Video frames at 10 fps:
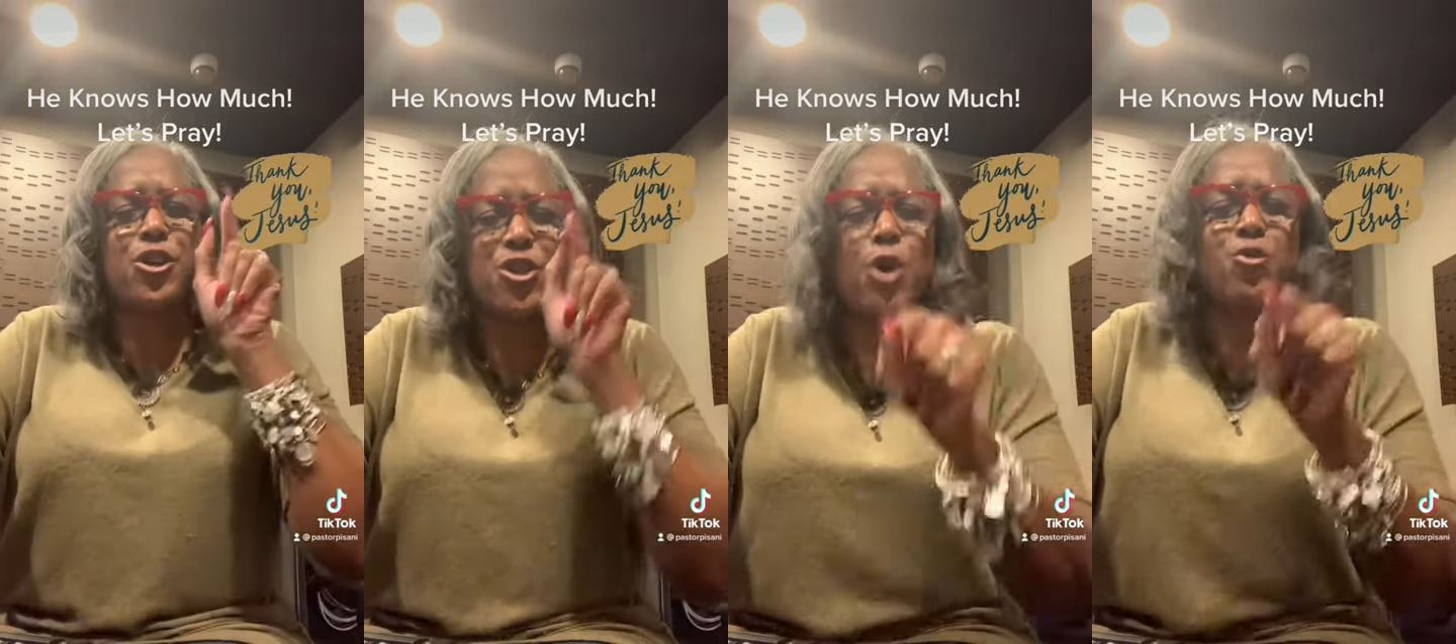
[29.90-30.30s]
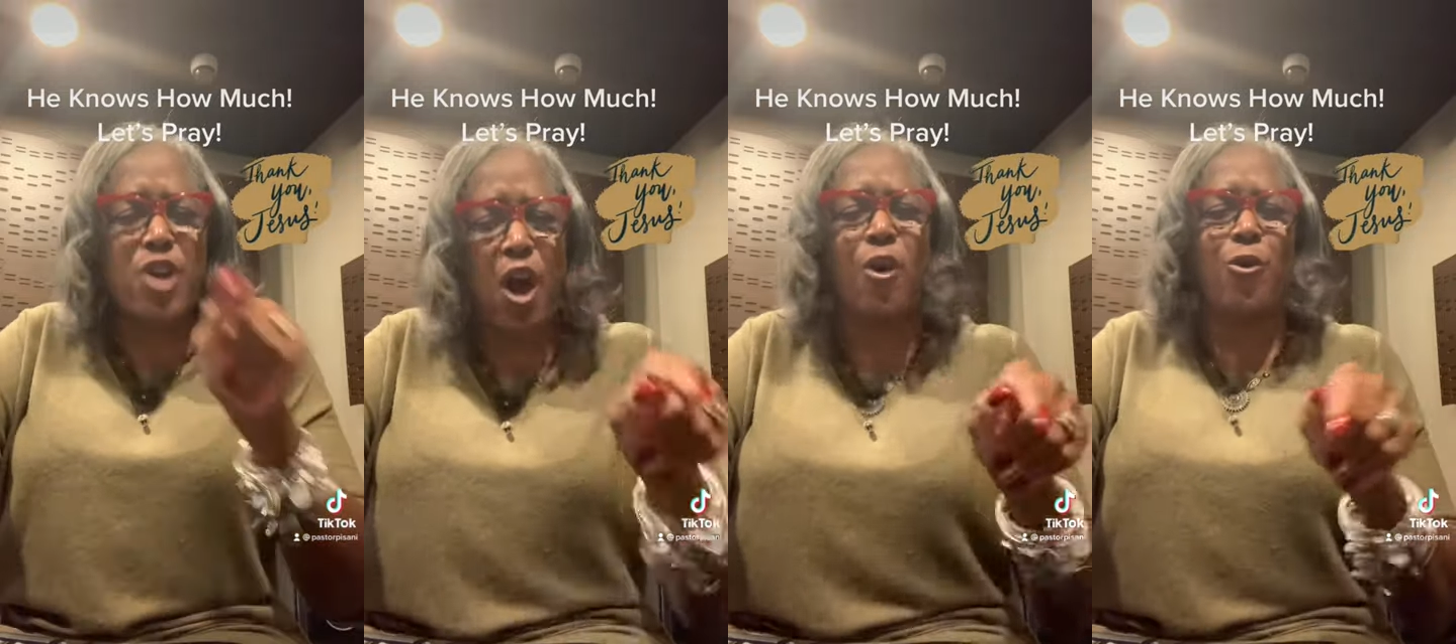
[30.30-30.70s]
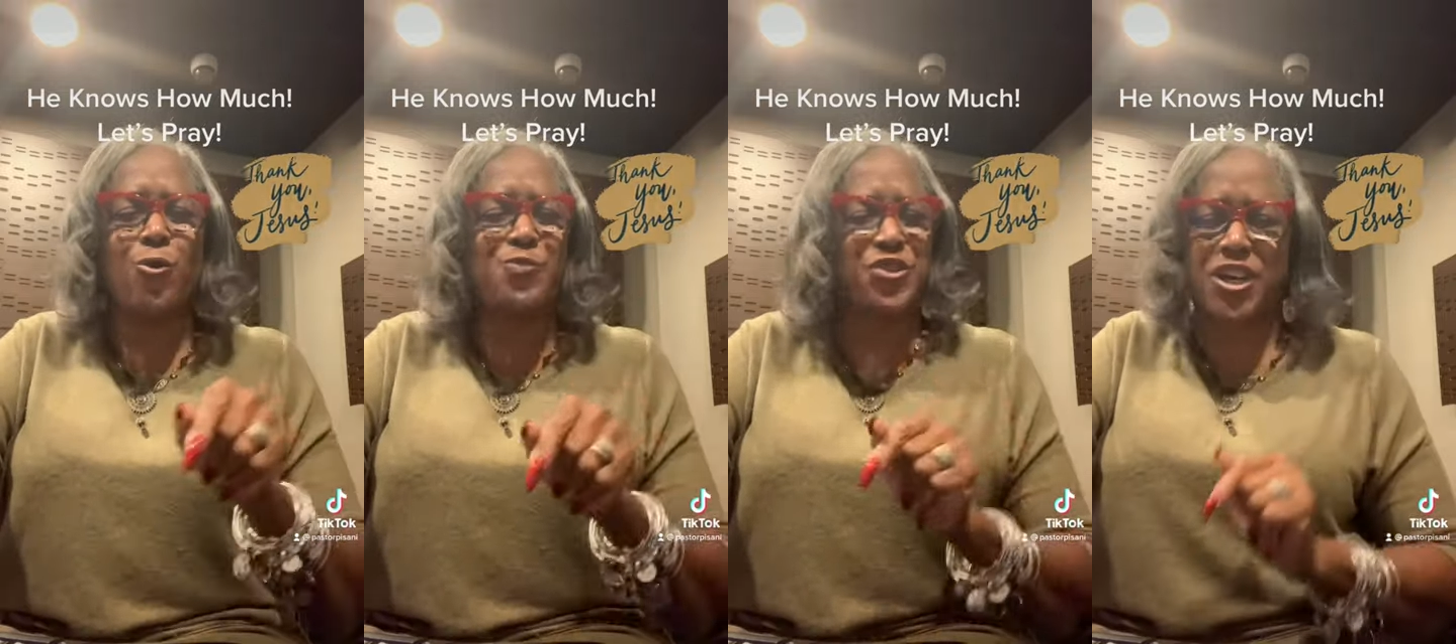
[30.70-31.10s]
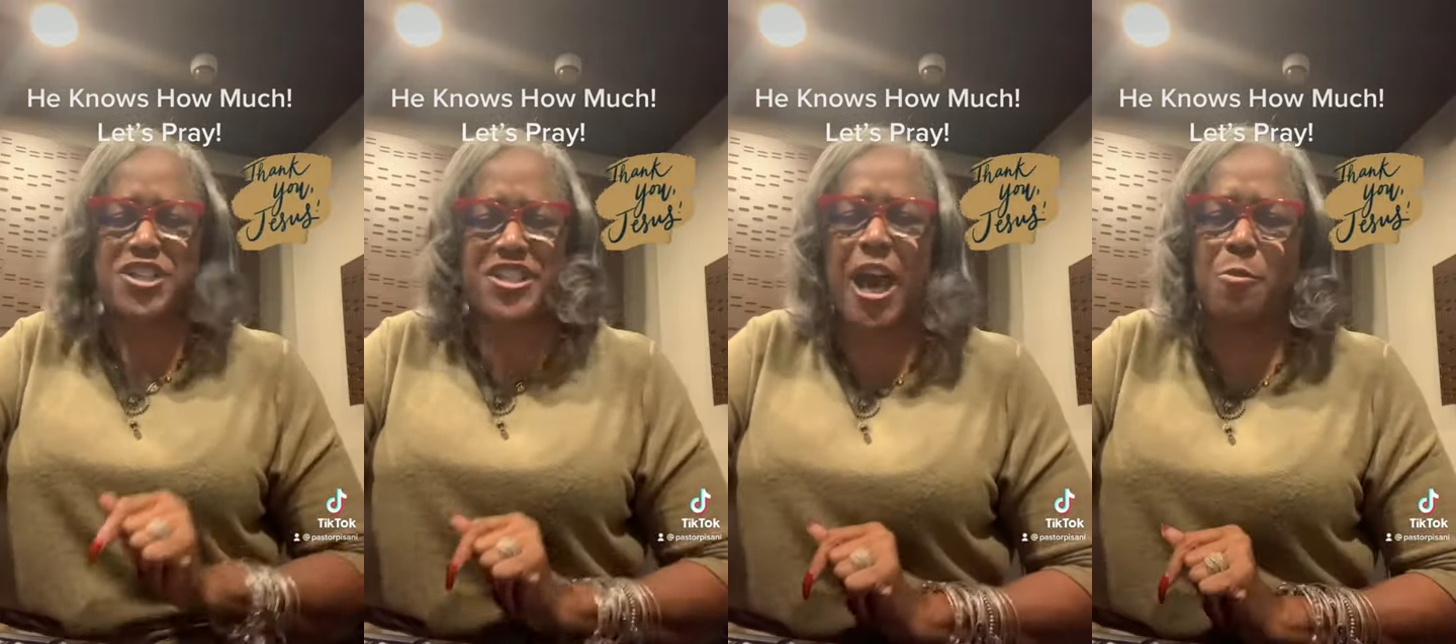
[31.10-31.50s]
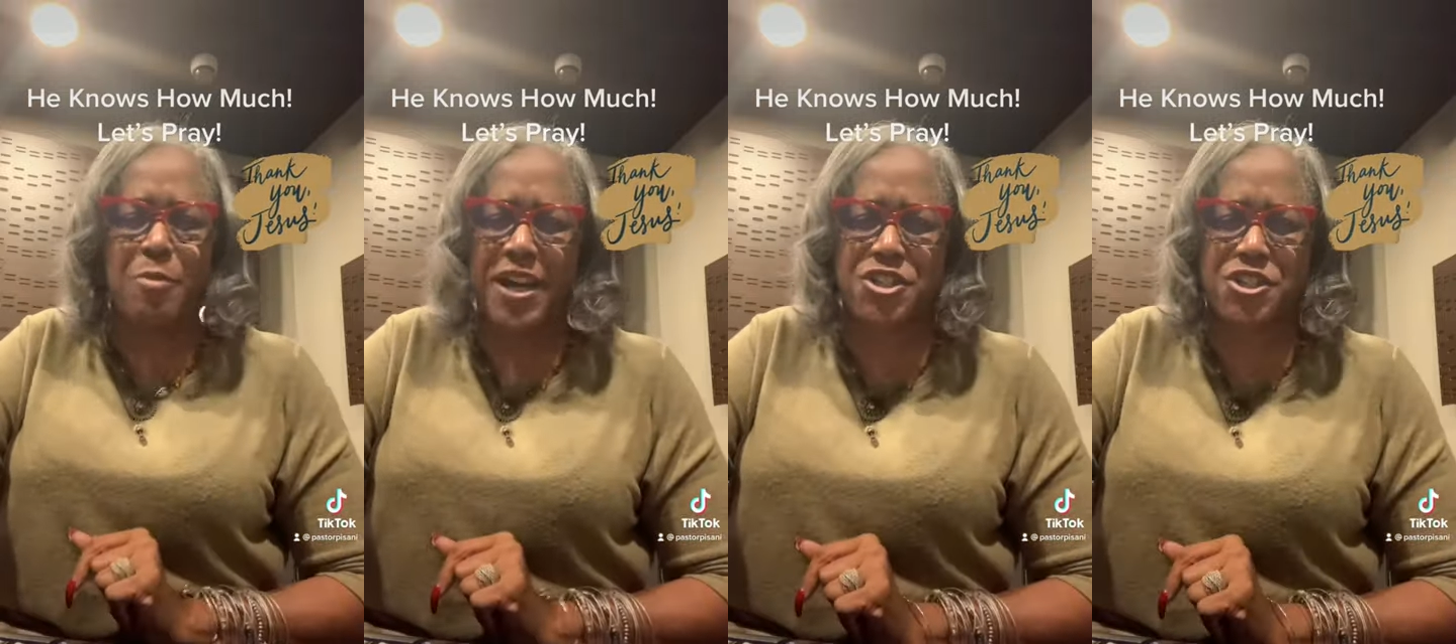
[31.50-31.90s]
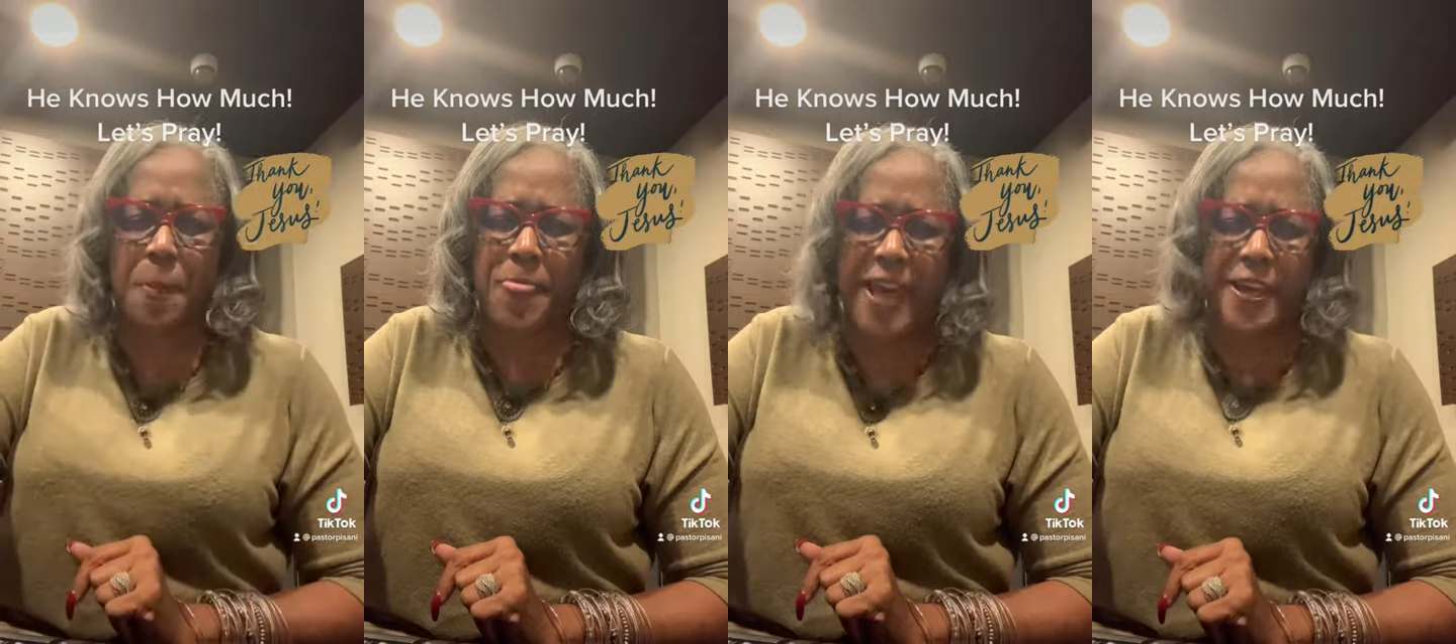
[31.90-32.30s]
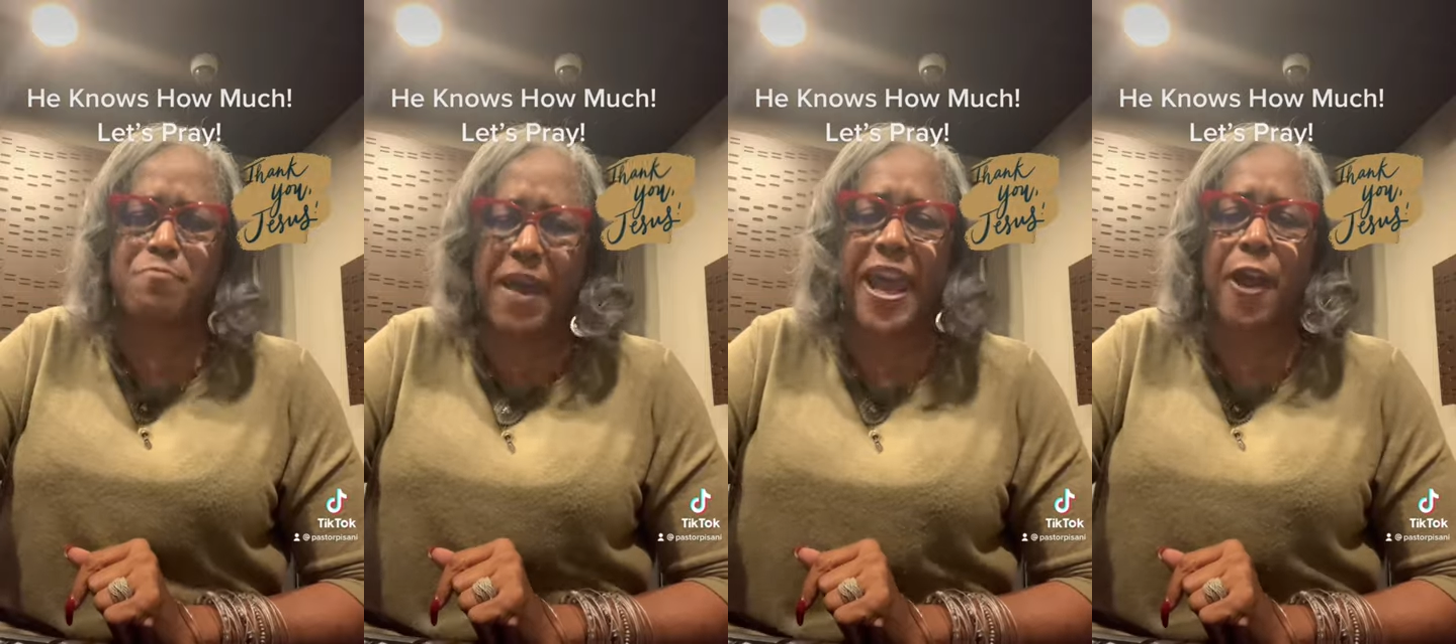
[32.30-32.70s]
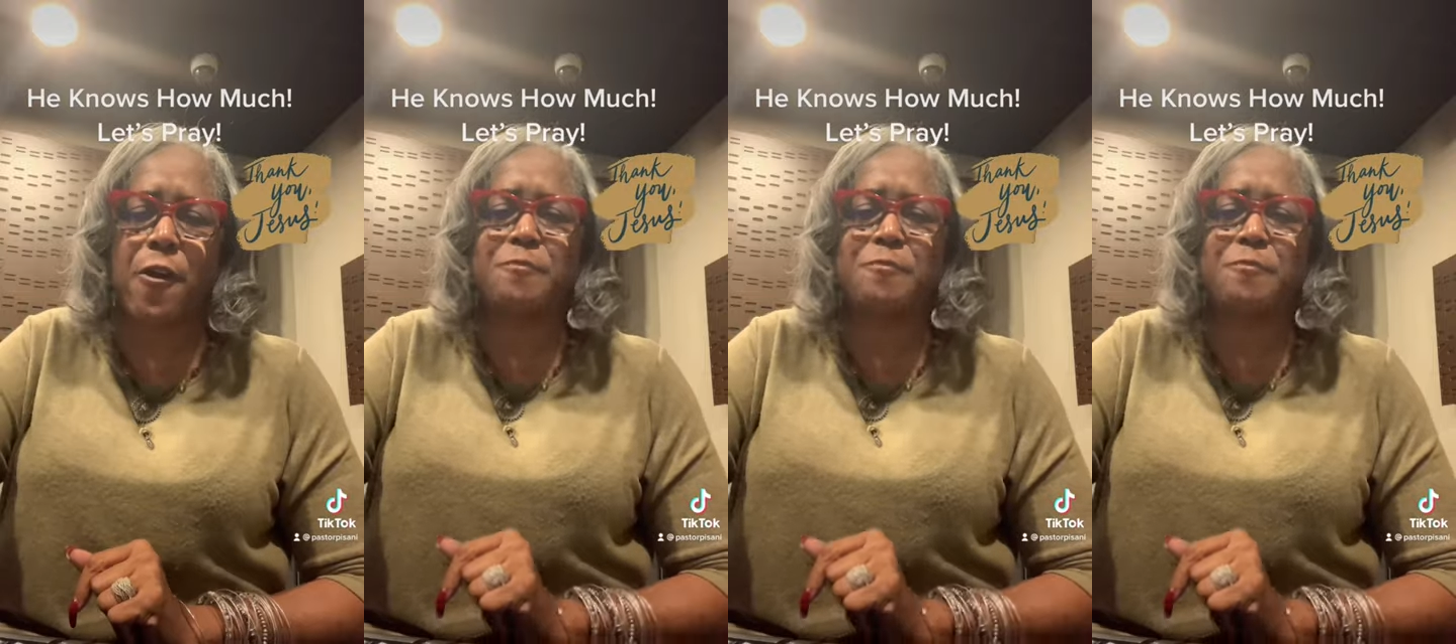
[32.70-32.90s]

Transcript: you know just how much they can bear.